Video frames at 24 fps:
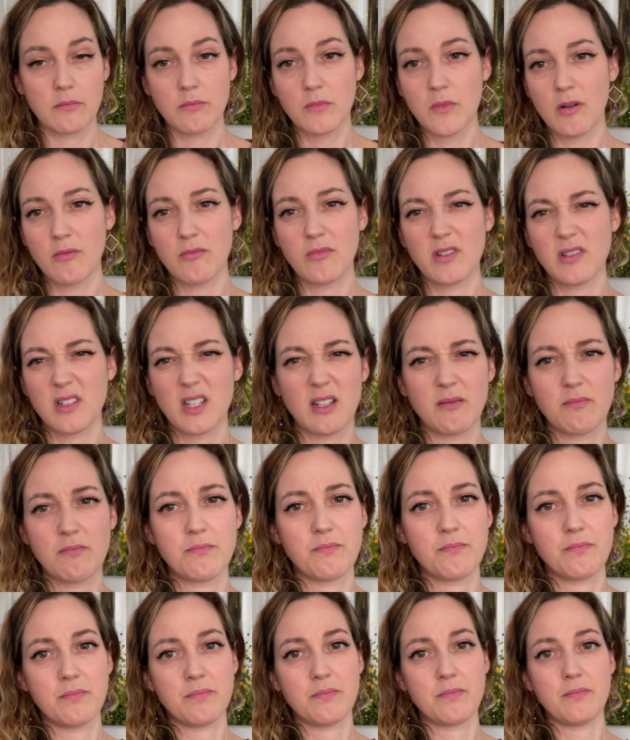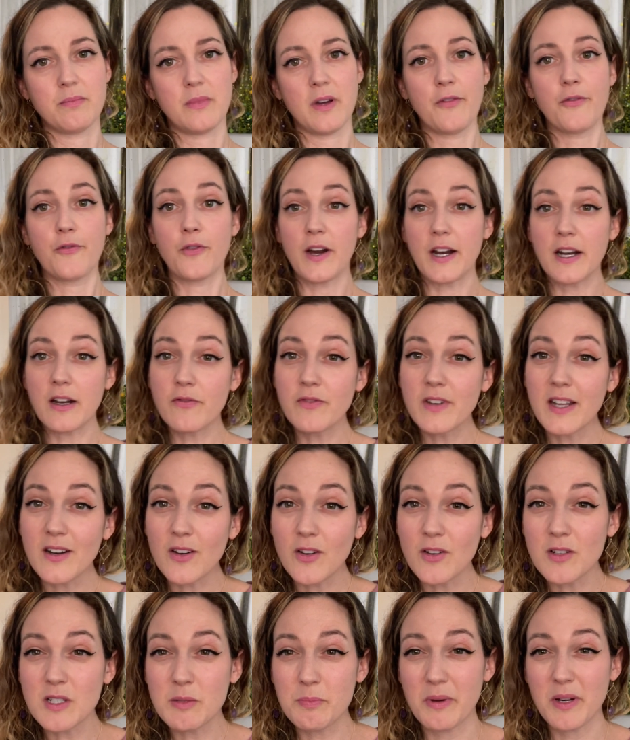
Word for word: not really afraid of needles,